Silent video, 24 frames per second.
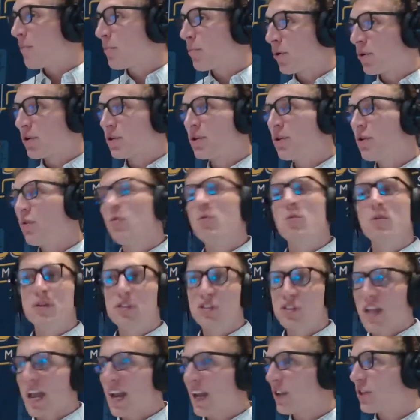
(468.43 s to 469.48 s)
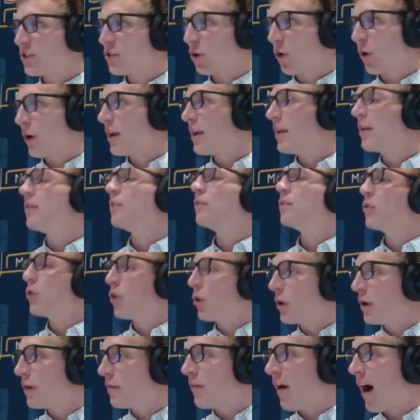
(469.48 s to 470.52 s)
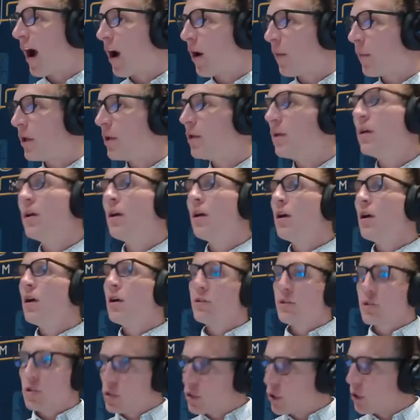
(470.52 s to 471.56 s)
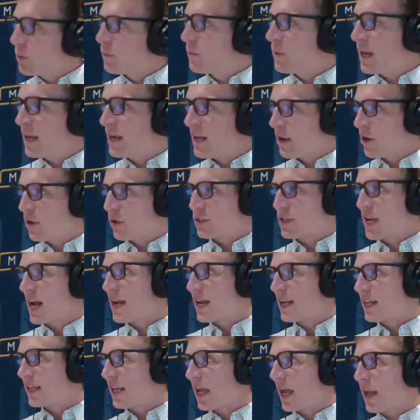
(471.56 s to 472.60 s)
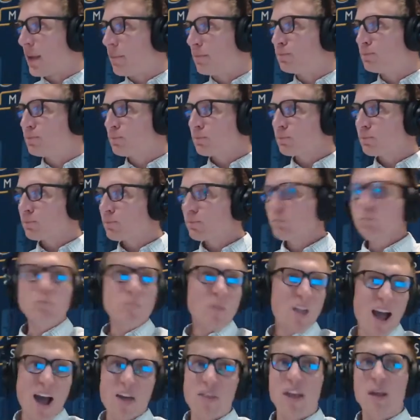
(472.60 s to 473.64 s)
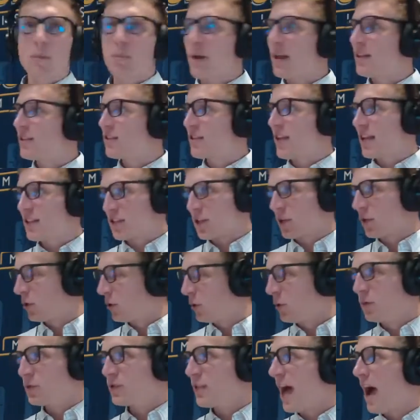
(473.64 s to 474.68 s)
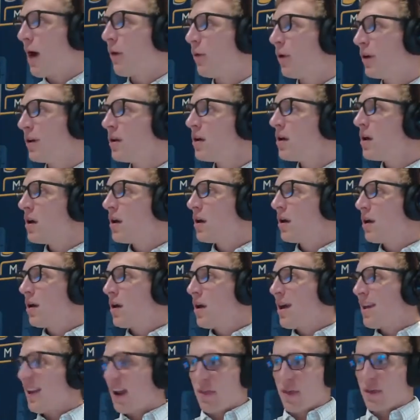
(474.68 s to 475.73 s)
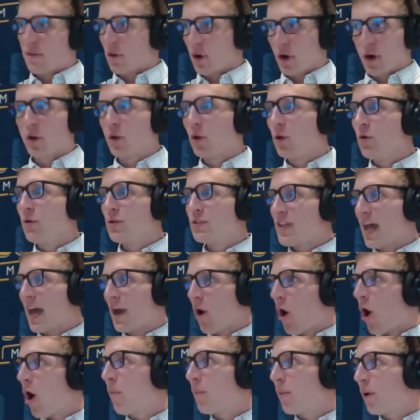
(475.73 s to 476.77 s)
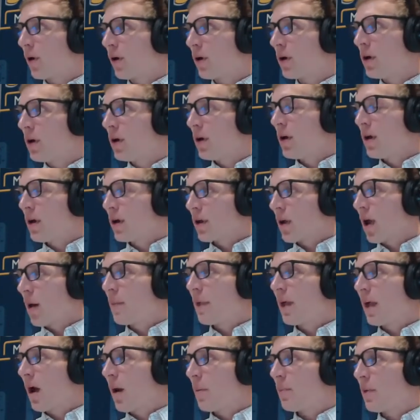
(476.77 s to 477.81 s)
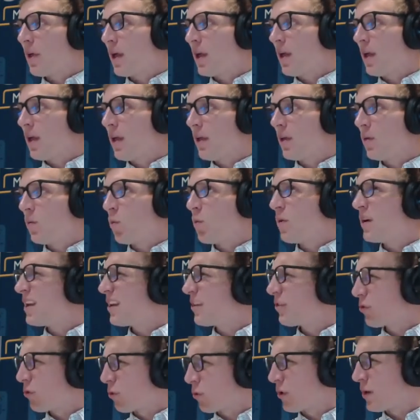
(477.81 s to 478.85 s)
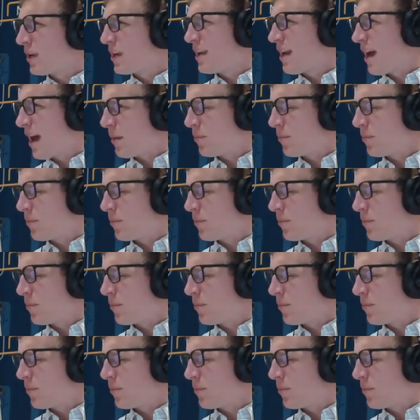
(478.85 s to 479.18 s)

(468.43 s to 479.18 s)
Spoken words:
Purdue, second screen it, good environment. Should be an entertaining game. I think Penn State's going to lose that one. And I think they're going to lose at Auburn coming up in week three, I